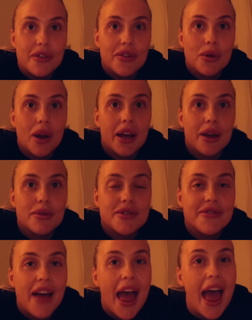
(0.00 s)
I feel like it was
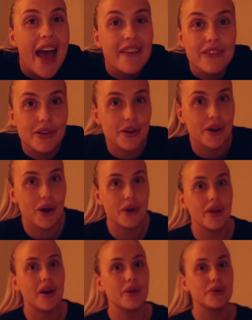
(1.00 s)
forever ago
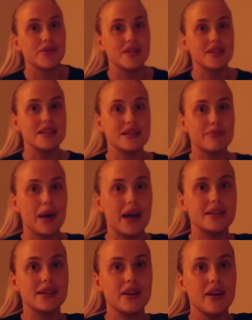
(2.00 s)
that I ordered this
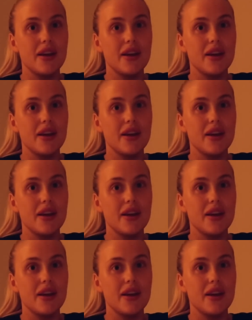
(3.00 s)
bed.